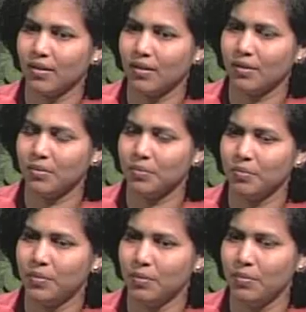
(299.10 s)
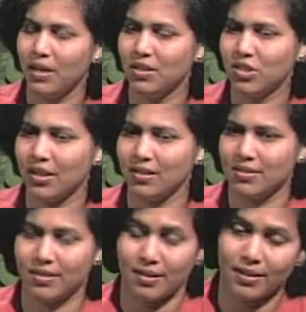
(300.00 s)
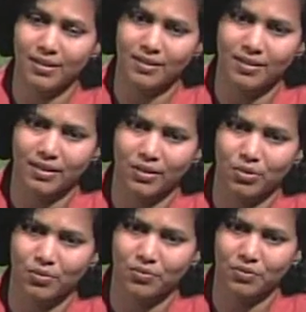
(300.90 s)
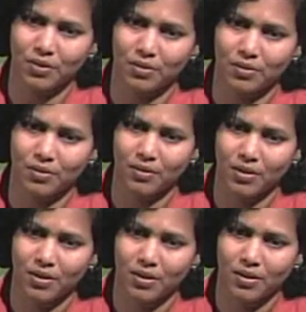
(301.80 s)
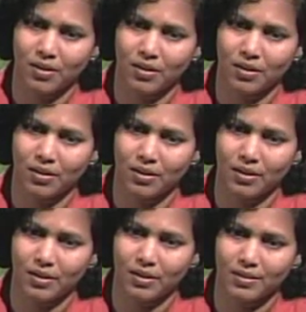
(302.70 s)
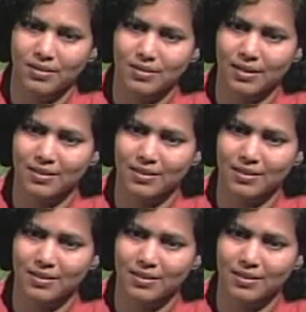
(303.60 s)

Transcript: uh, the main challenge that I can think of uh, is